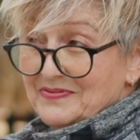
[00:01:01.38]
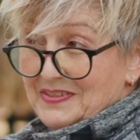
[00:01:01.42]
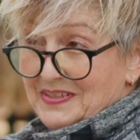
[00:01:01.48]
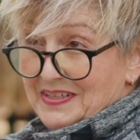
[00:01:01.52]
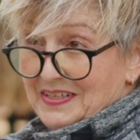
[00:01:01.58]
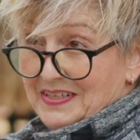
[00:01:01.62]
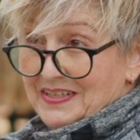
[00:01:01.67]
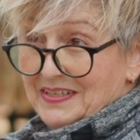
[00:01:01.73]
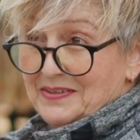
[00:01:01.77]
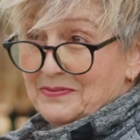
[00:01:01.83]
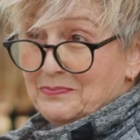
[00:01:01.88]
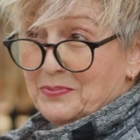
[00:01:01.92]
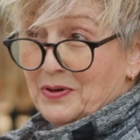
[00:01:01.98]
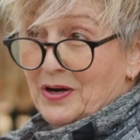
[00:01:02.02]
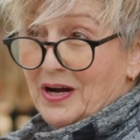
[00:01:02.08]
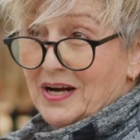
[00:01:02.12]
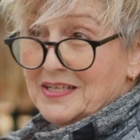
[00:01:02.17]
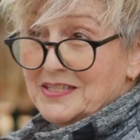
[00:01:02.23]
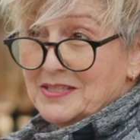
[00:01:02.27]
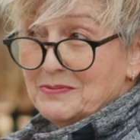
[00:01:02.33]

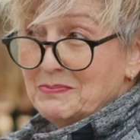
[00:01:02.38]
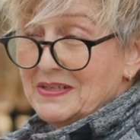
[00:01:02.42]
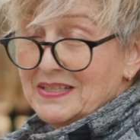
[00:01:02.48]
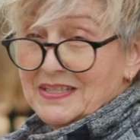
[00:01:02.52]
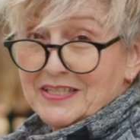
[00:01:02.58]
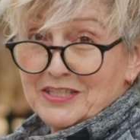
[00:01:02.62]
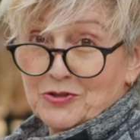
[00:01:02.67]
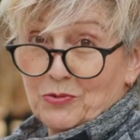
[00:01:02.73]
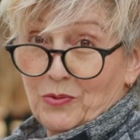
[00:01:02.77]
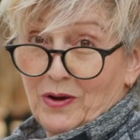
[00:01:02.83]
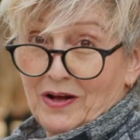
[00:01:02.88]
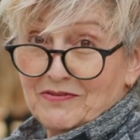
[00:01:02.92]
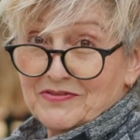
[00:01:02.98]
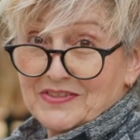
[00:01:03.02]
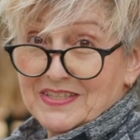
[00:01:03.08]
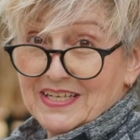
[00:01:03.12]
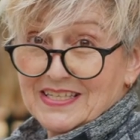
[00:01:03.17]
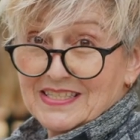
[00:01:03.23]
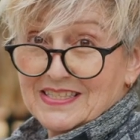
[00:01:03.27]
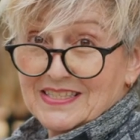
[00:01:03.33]
approximately 12
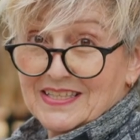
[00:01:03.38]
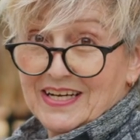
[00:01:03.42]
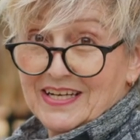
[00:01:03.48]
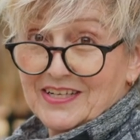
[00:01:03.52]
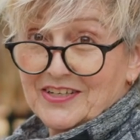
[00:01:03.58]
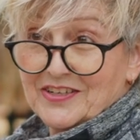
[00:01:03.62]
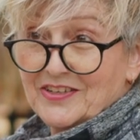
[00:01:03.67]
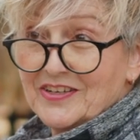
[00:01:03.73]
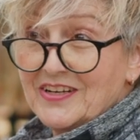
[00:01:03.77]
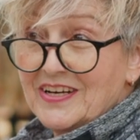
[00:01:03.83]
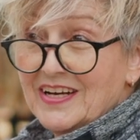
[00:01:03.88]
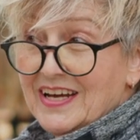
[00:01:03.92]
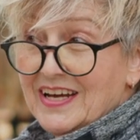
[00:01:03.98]
days later,